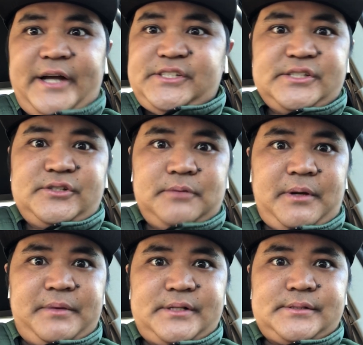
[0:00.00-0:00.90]
just took
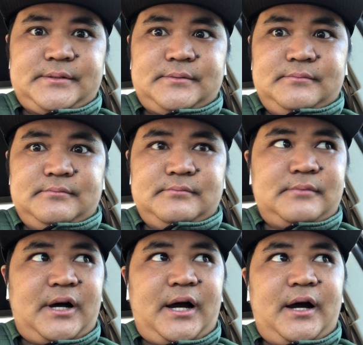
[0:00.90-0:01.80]
my medicine.
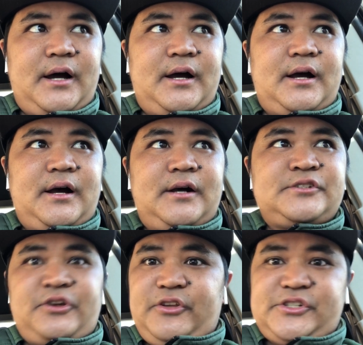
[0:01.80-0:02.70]

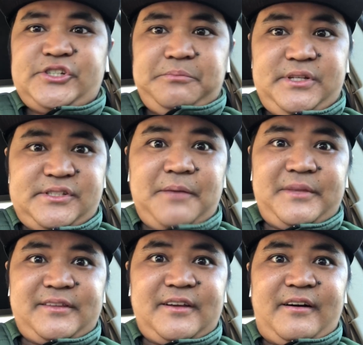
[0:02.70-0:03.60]
So there should be
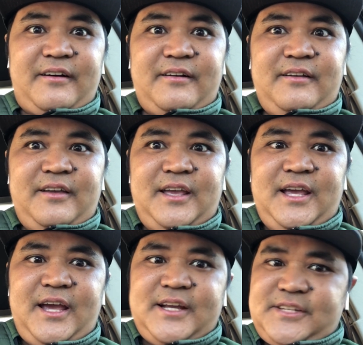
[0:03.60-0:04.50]
something there.
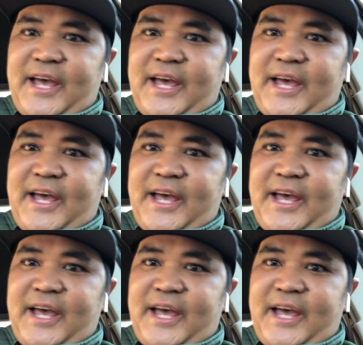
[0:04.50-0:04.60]
And